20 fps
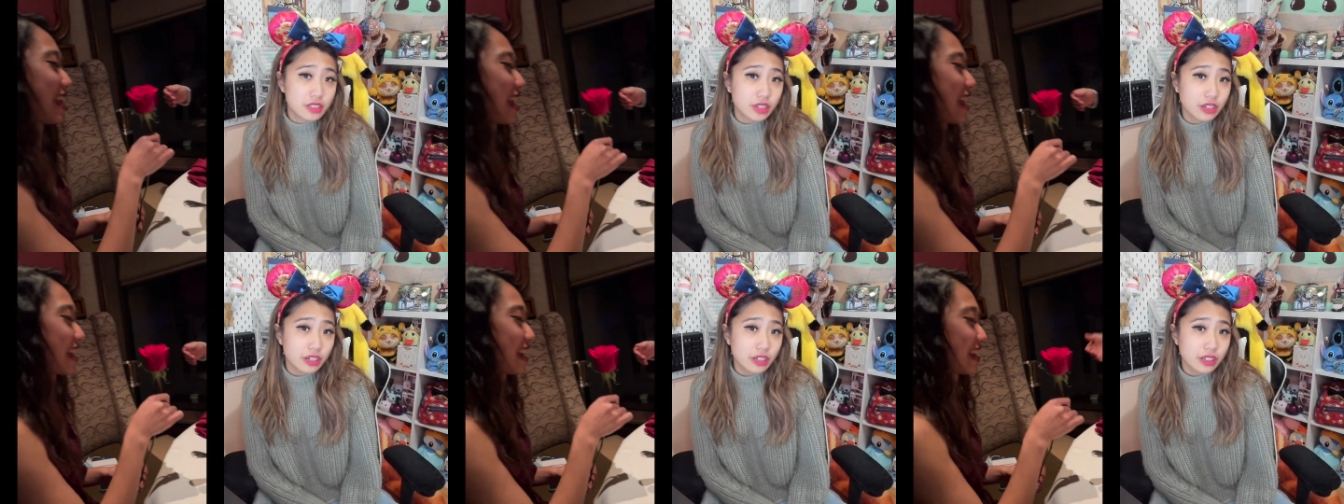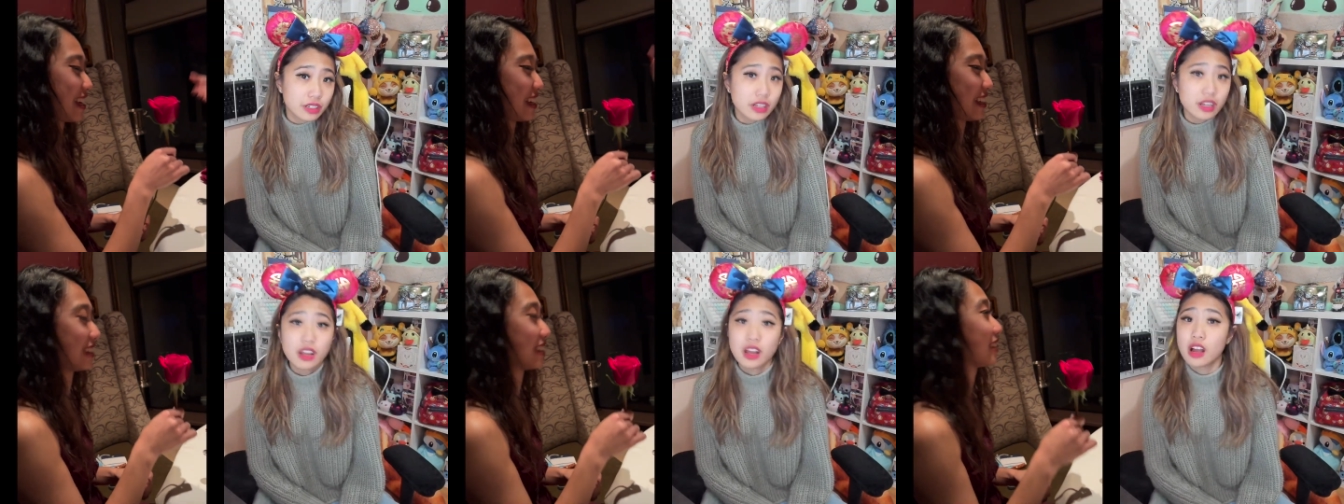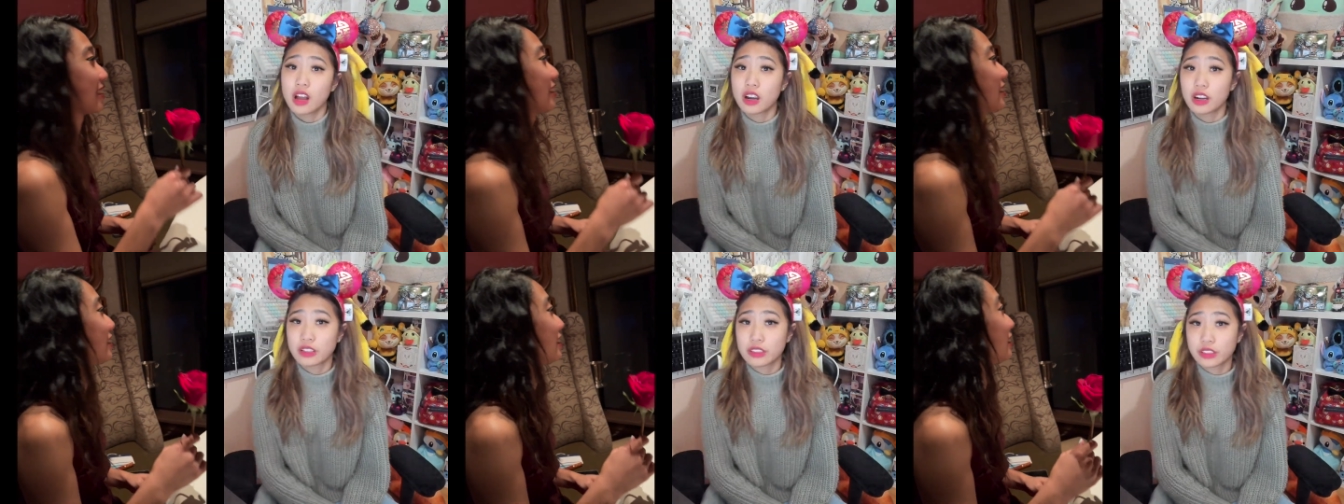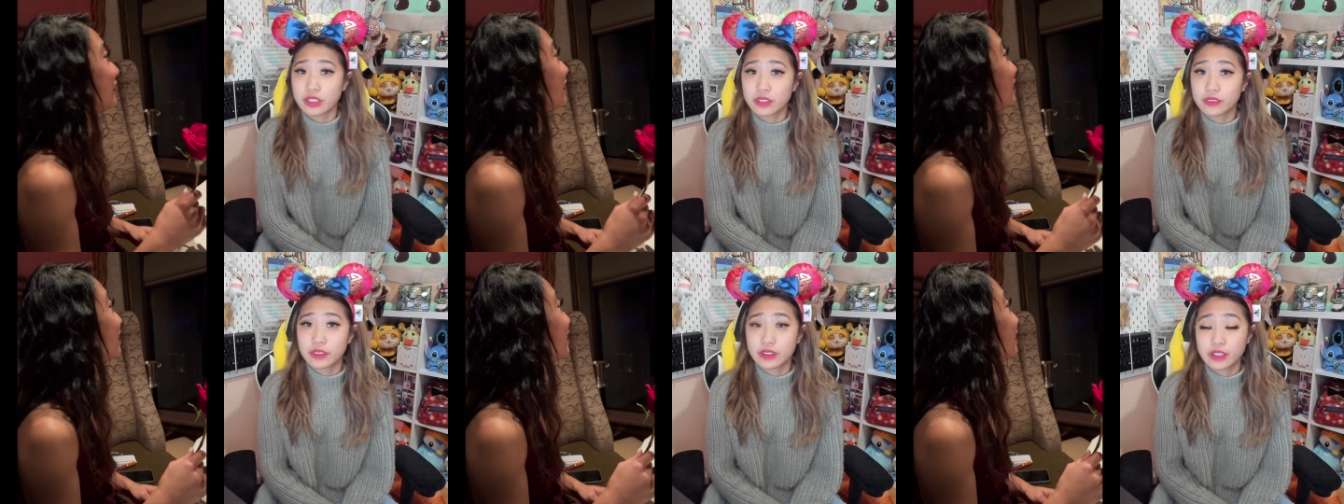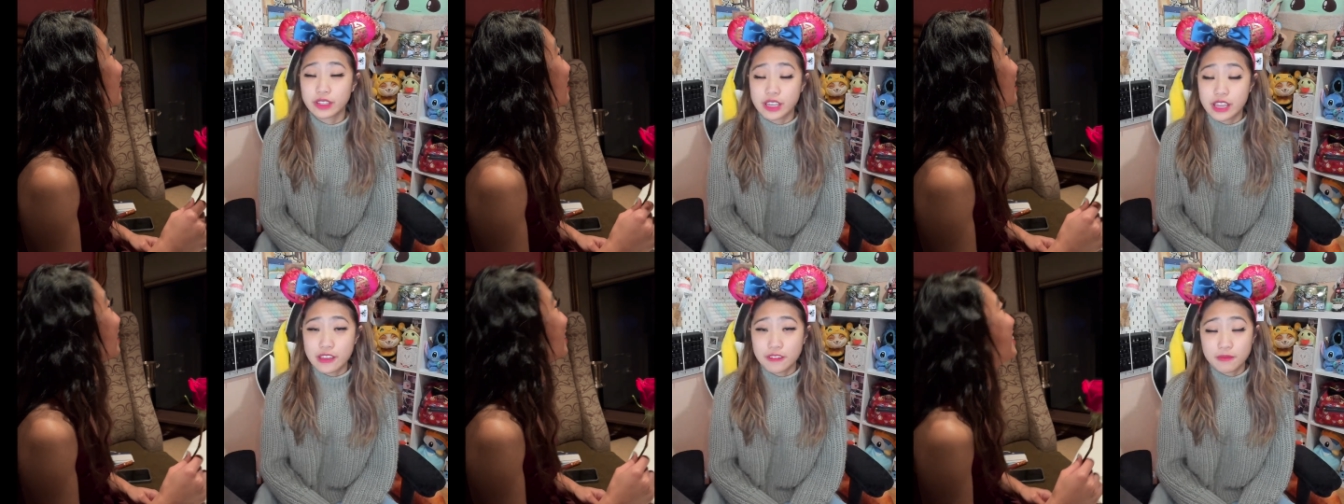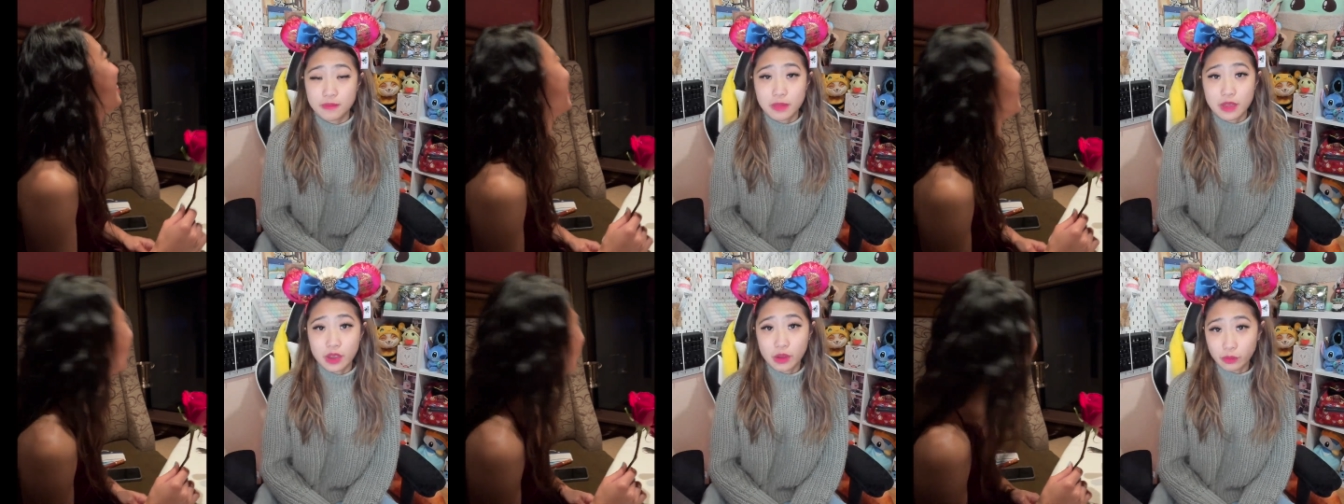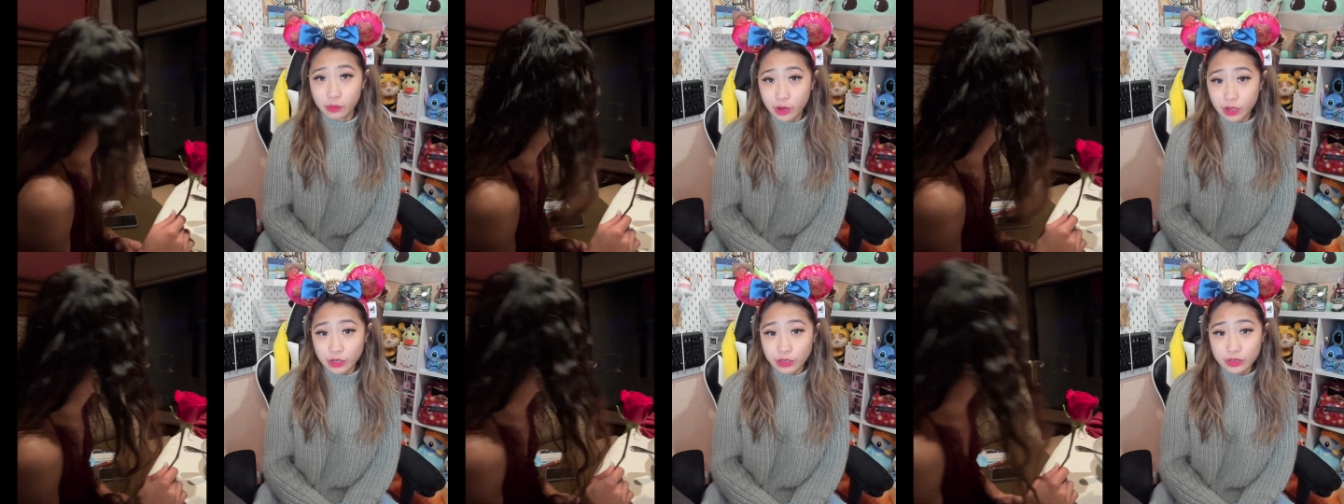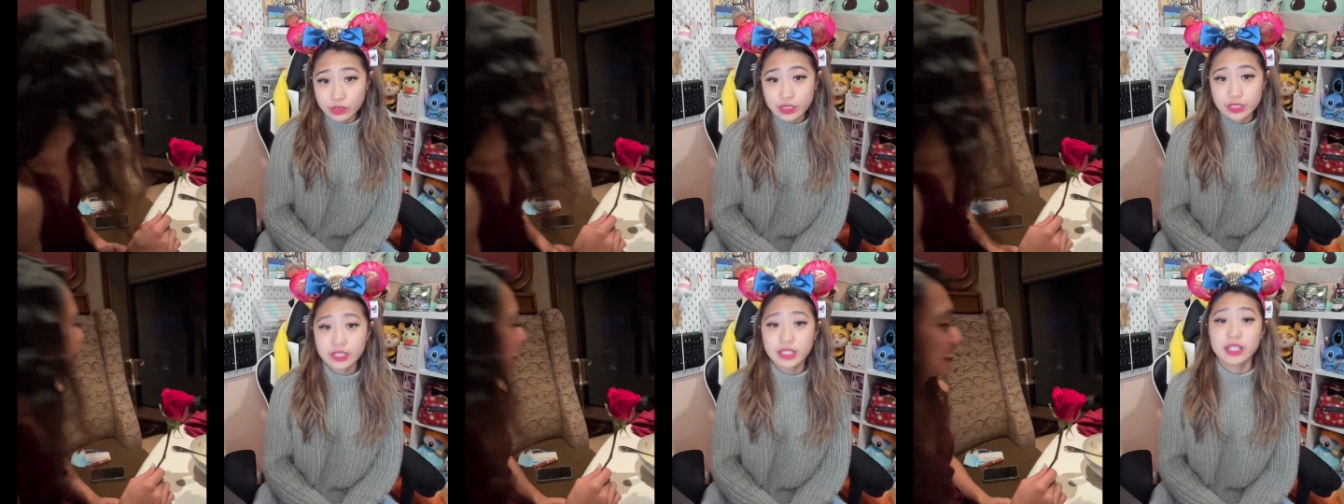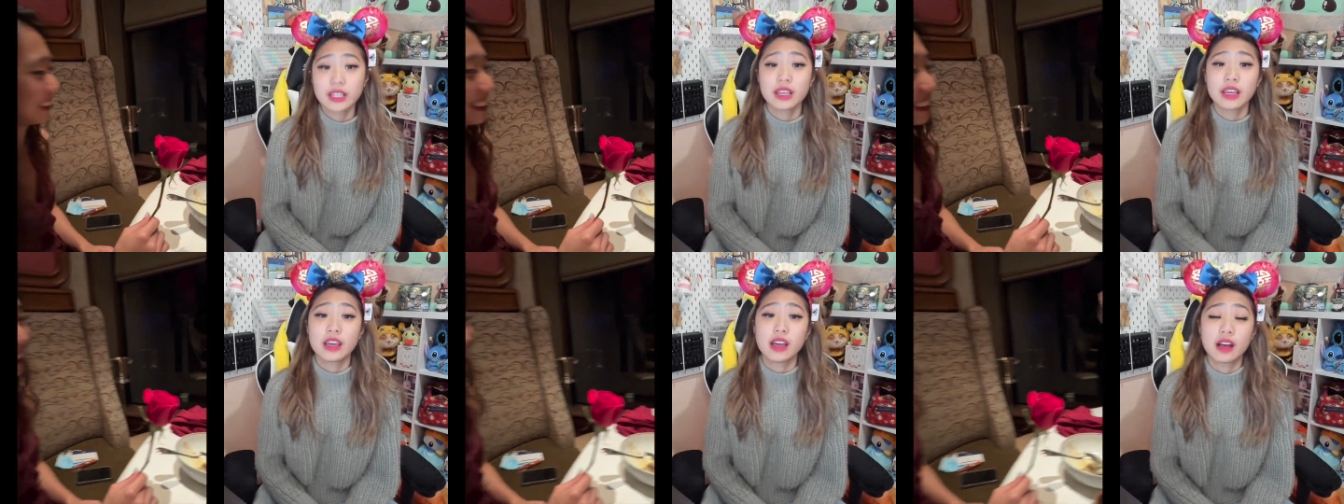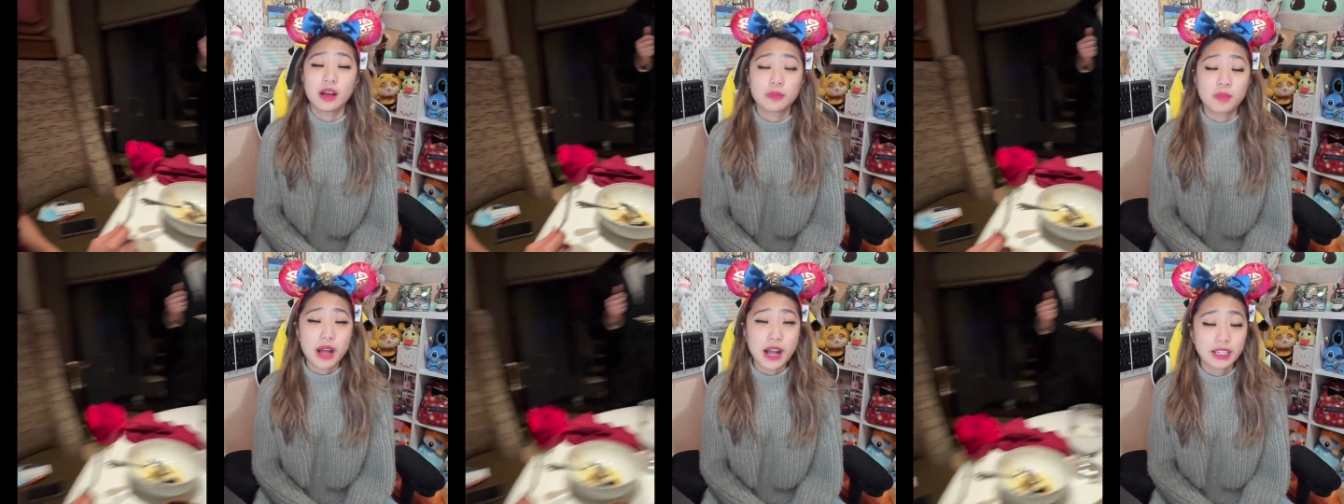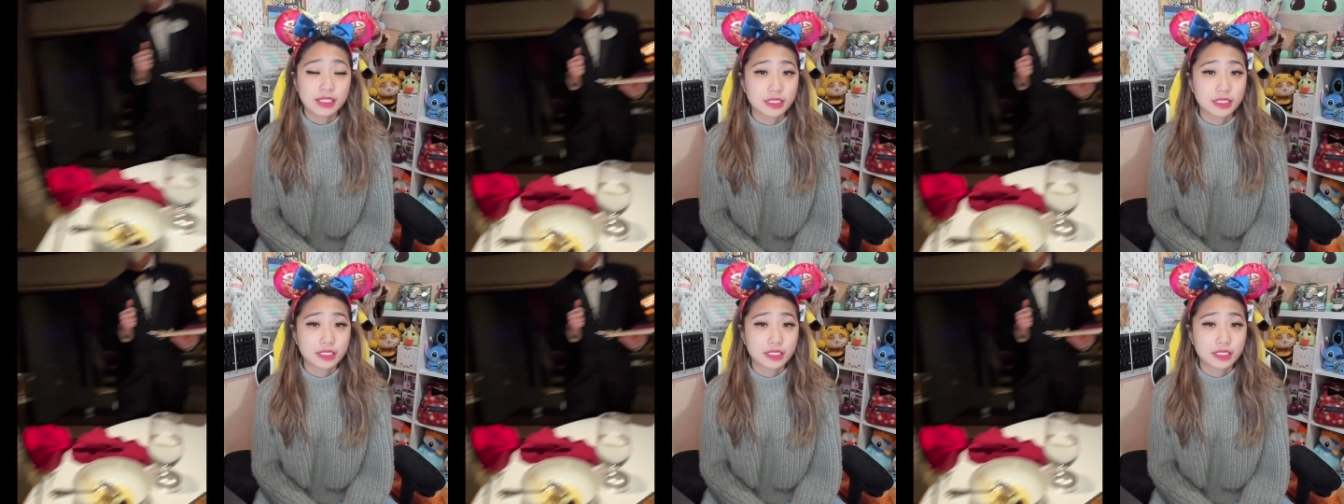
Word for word: dessert, our server gave me a rose, a